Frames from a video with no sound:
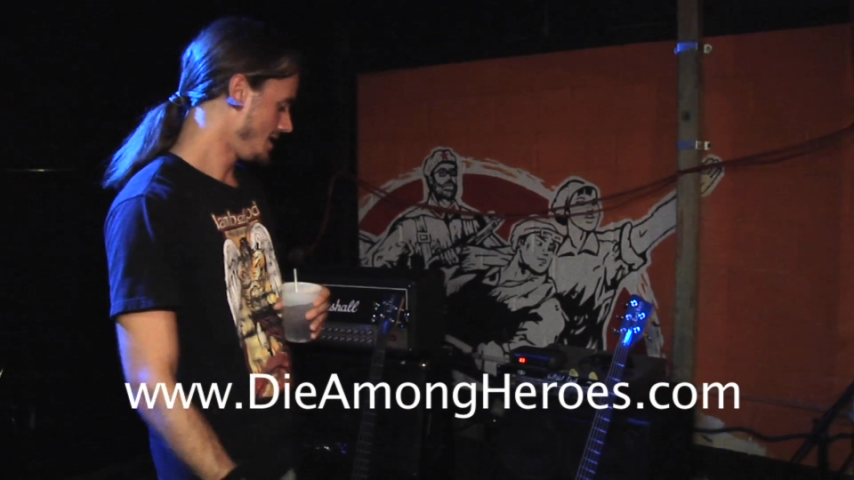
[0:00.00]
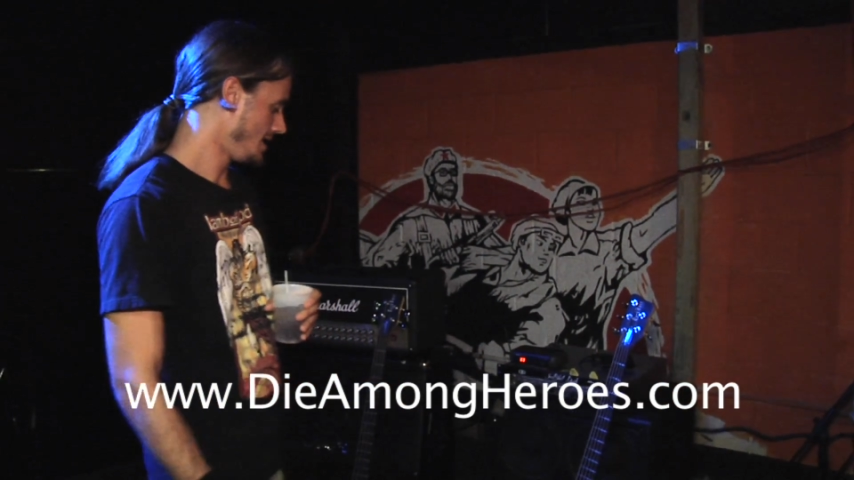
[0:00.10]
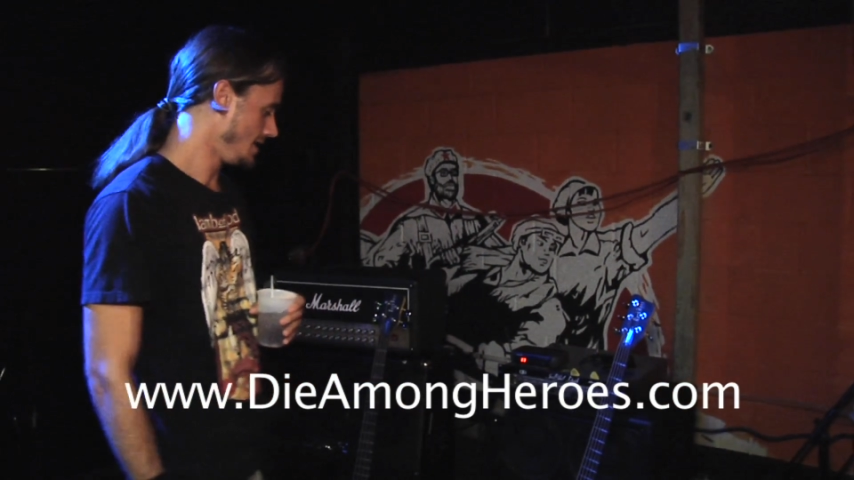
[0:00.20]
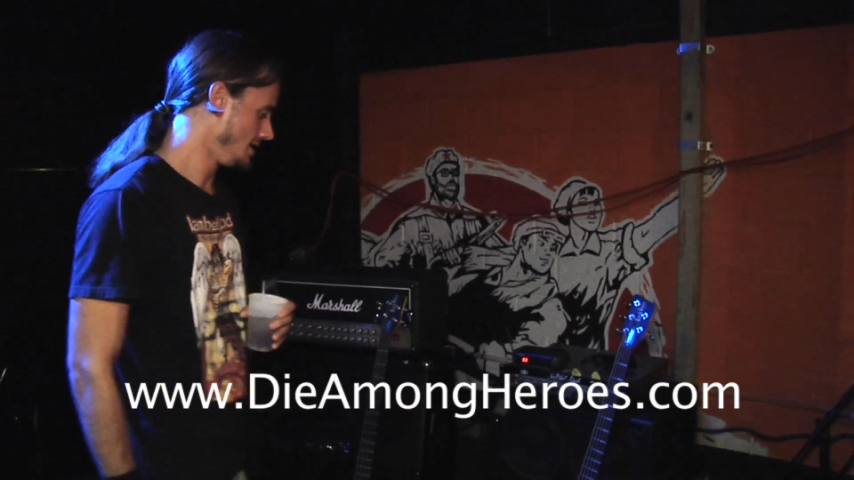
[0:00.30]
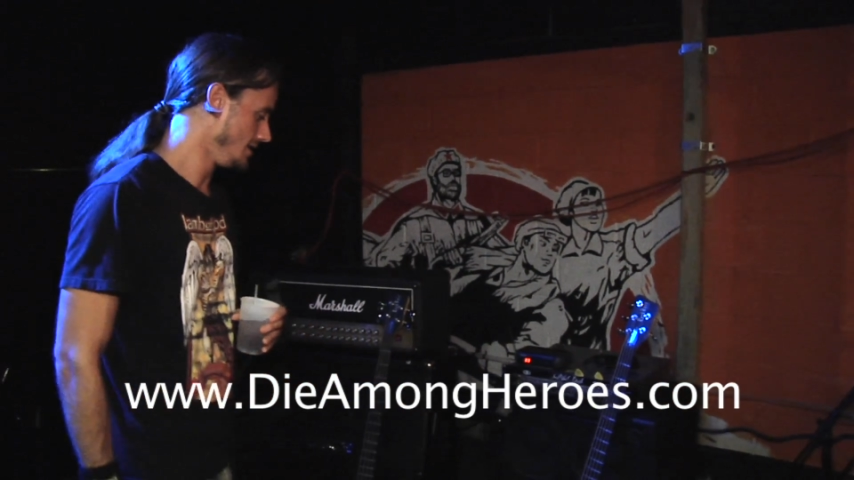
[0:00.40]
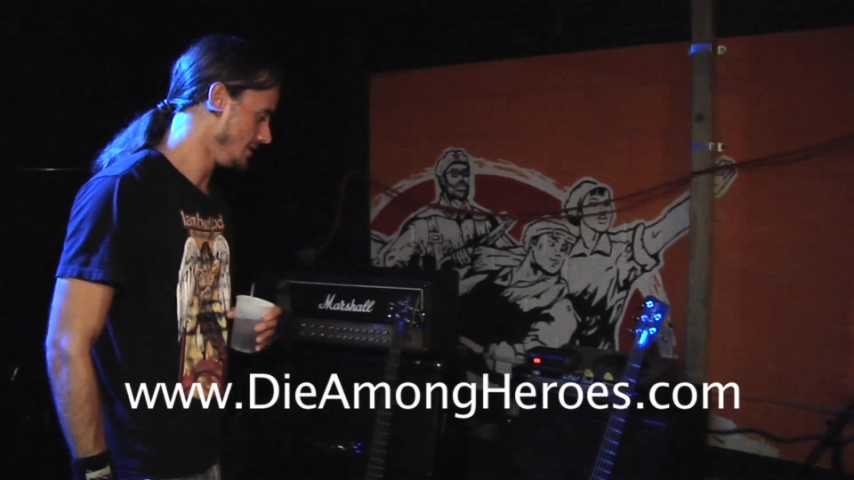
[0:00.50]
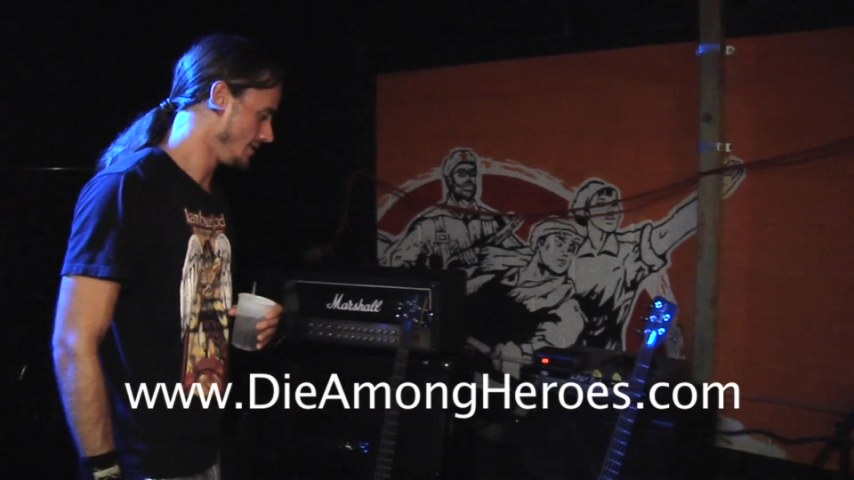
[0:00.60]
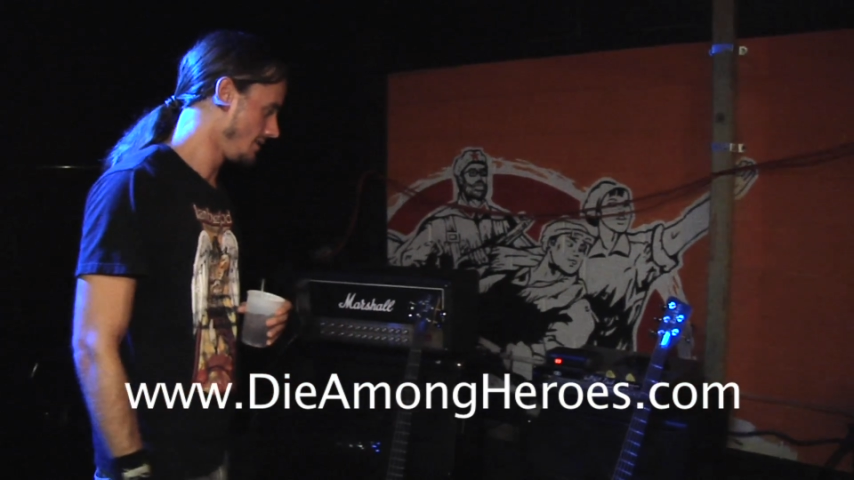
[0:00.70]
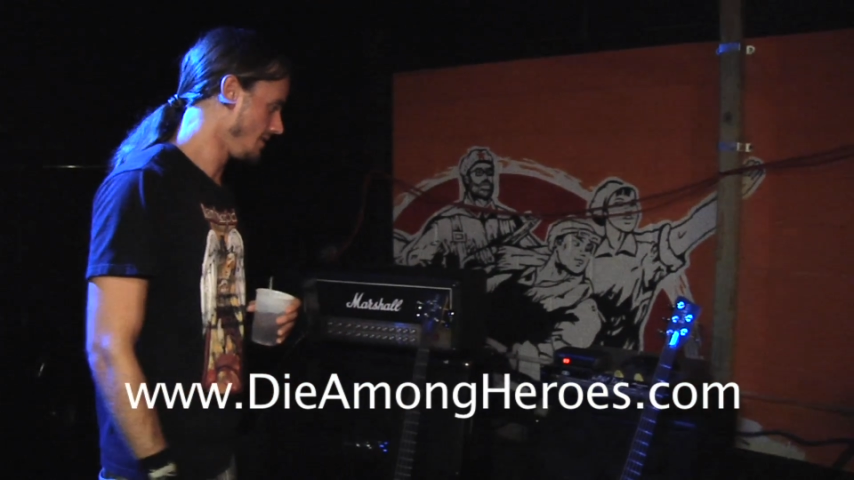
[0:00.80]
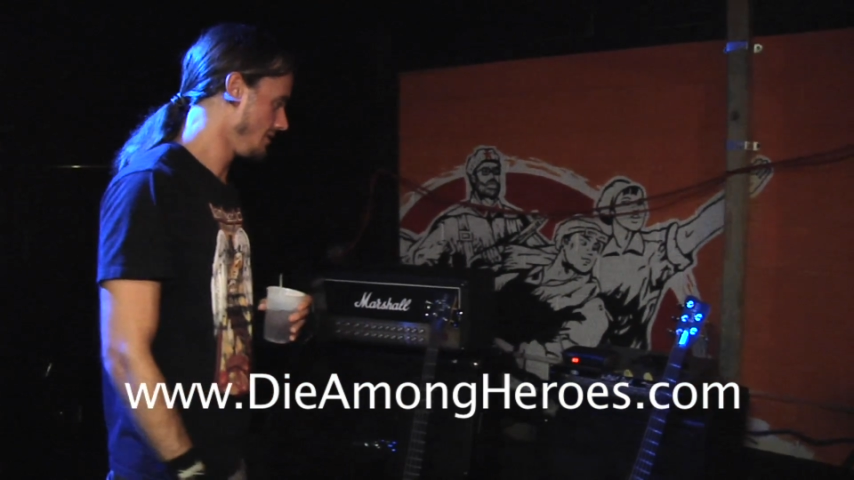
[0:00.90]
And
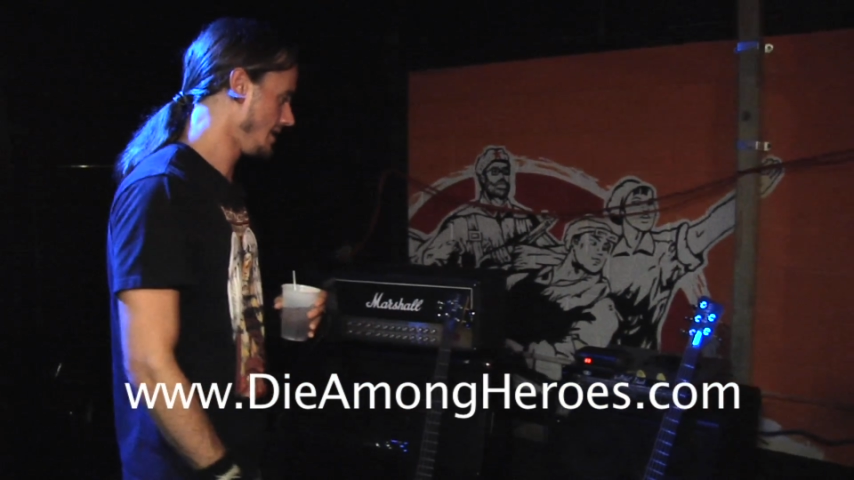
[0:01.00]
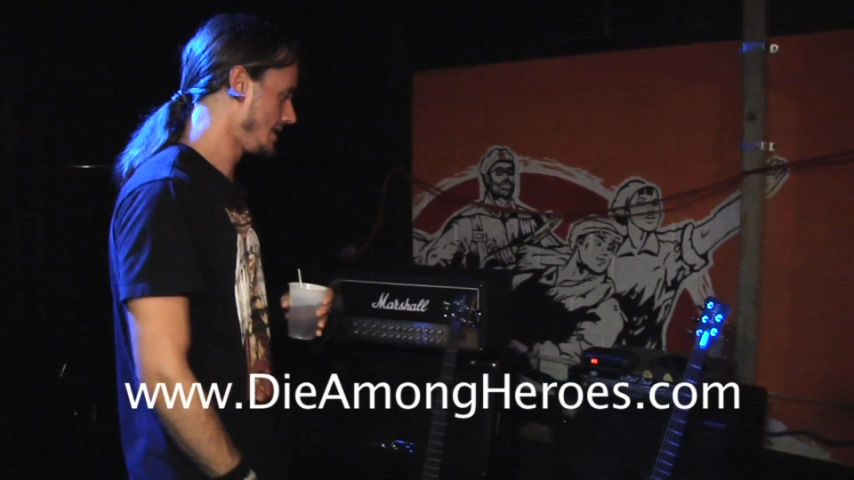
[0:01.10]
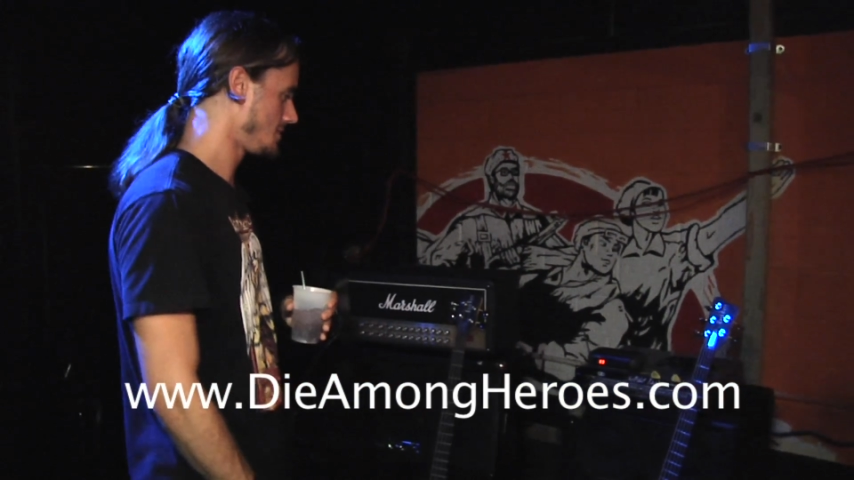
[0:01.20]
that's